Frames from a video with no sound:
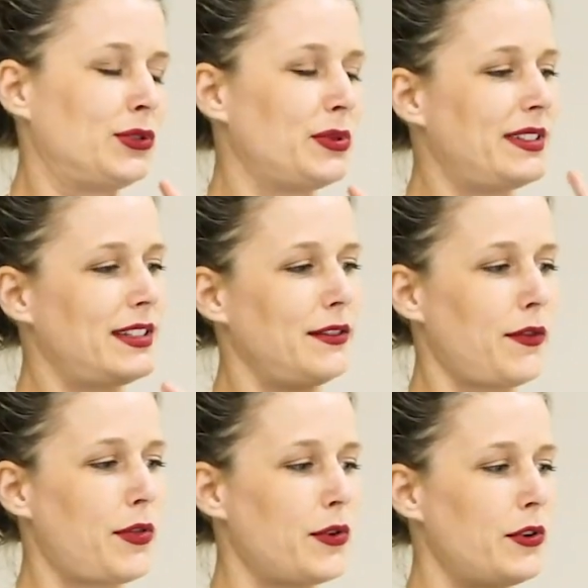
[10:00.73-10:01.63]
receive
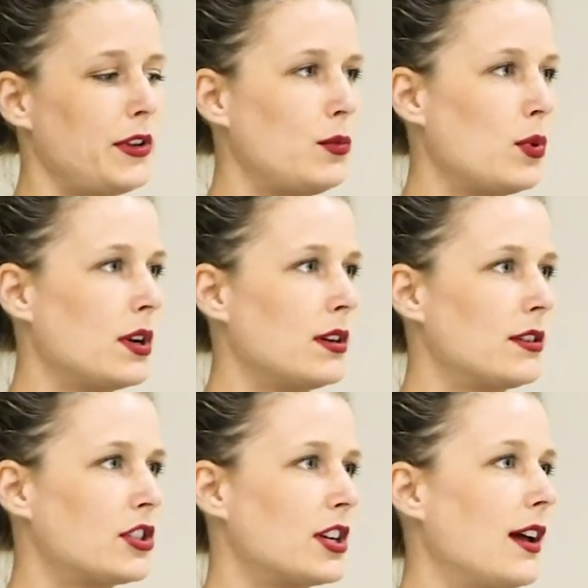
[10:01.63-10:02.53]

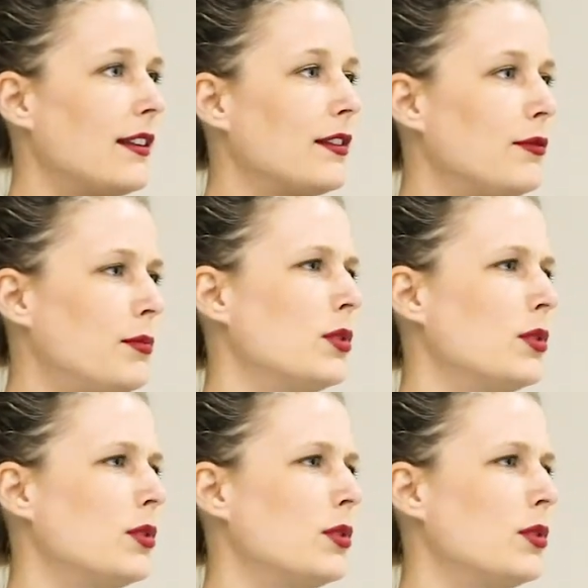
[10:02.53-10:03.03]
31 shots of